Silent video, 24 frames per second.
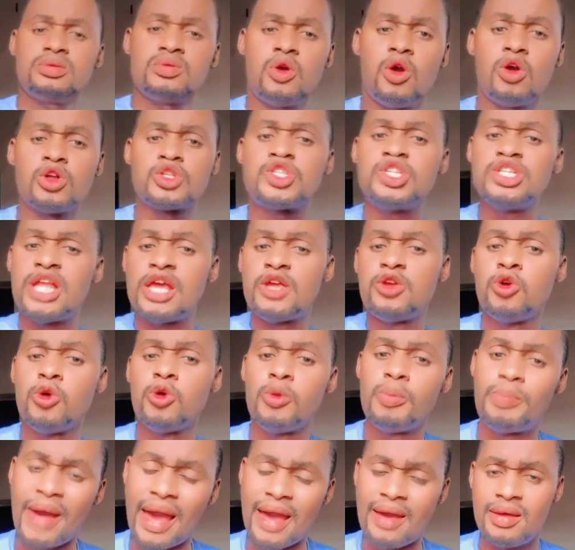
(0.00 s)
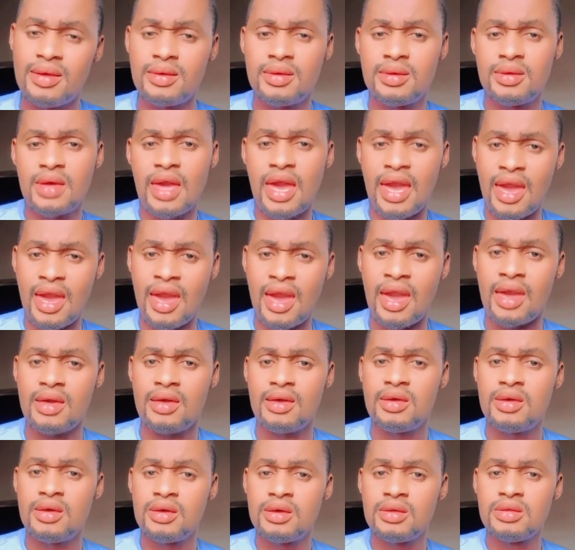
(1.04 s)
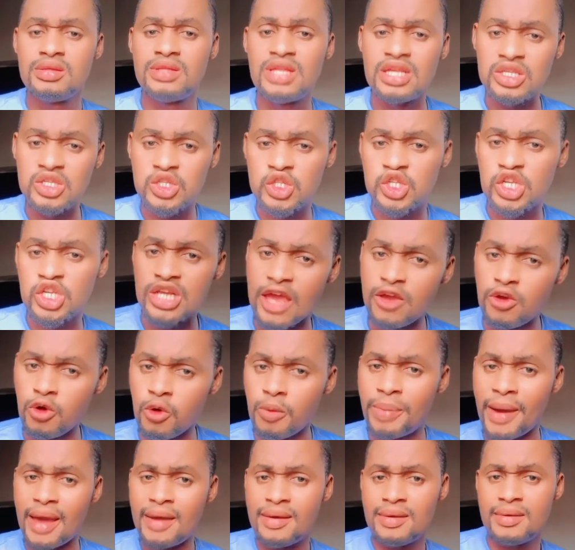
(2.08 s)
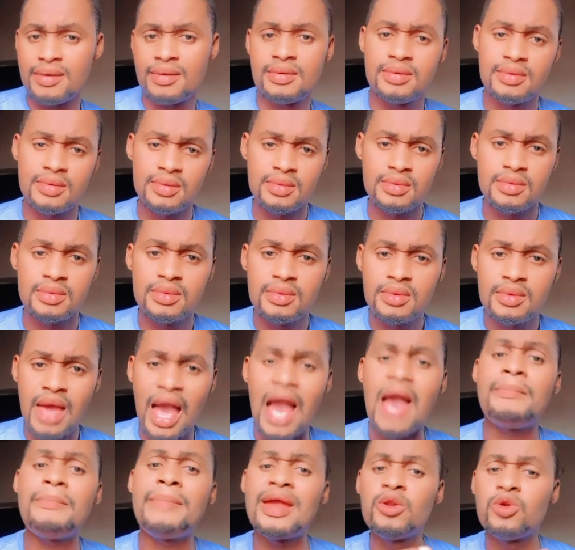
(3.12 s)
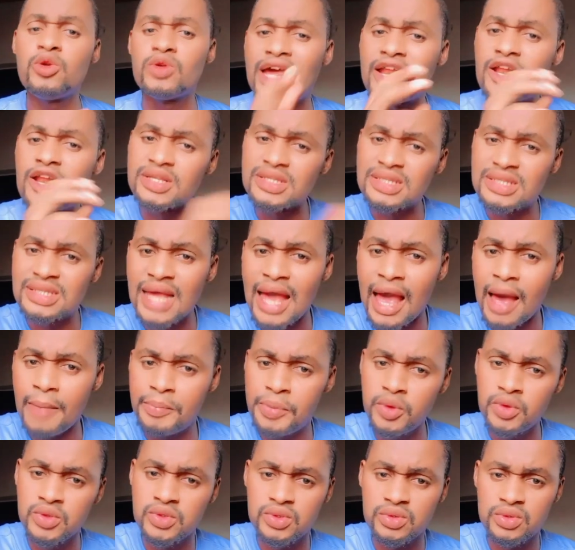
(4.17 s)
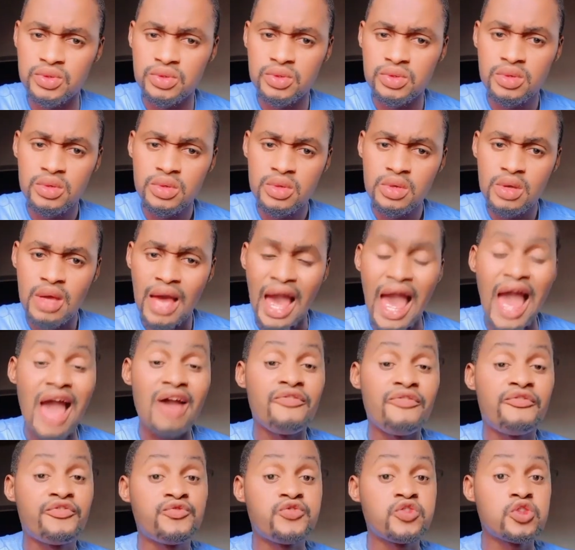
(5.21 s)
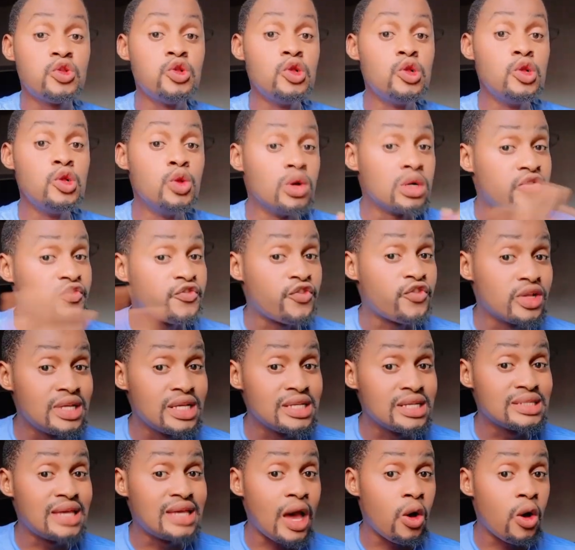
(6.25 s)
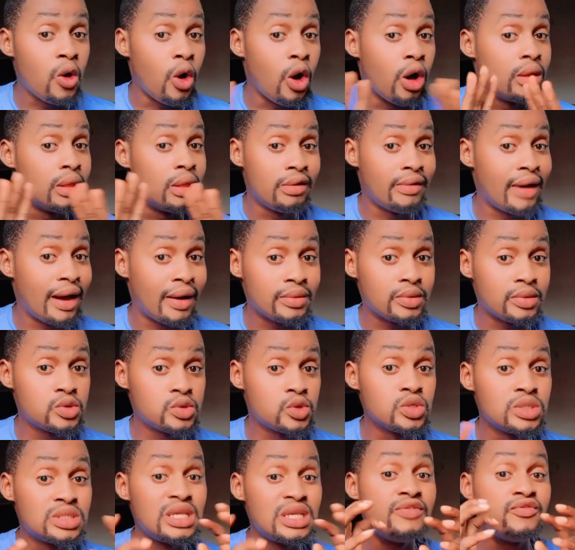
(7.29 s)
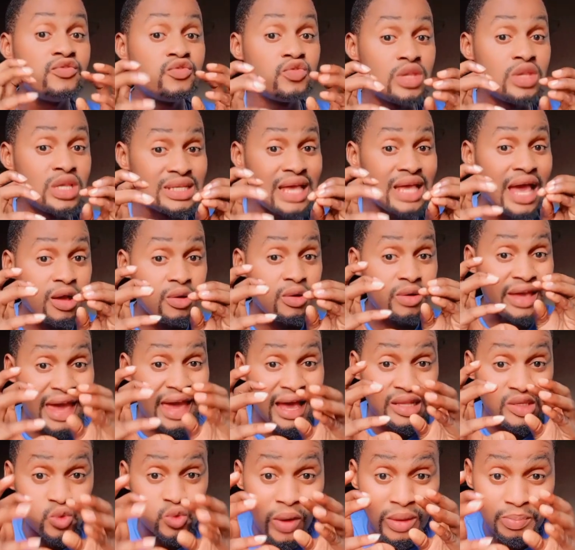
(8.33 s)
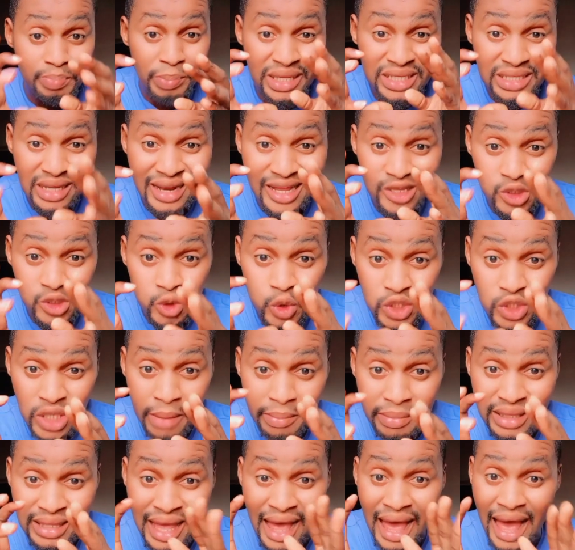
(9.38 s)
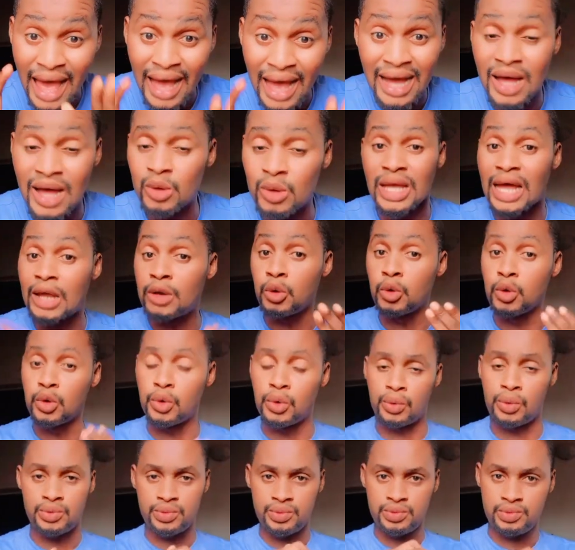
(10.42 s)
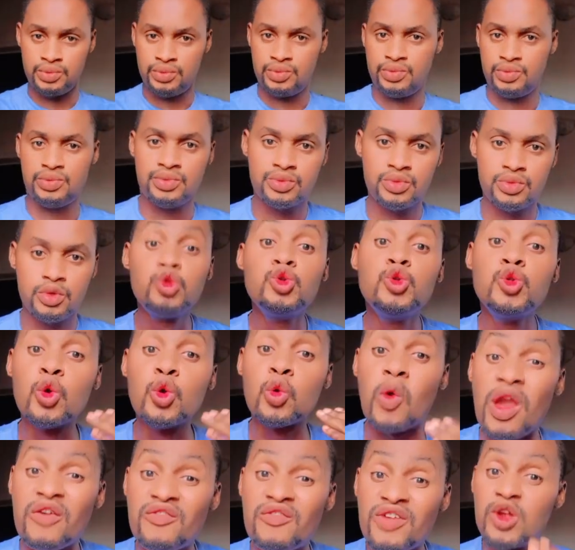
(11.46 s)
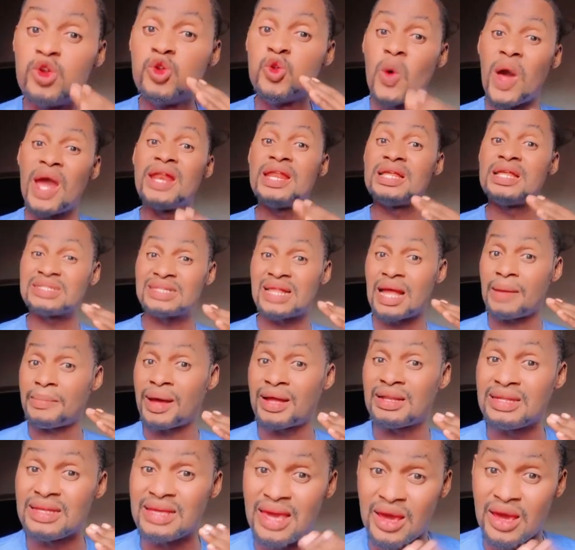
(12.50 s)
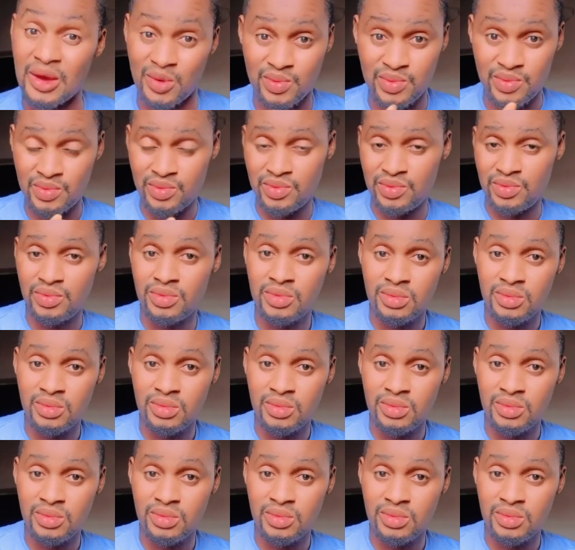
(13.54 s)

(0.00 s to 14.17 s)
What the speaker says: or Chineyoba, this Chineyoba. How many have not seen her post? I've looked for this girl all around to see if this girl gets one particular social media account. I don't know. You don't ever know anything about the girl.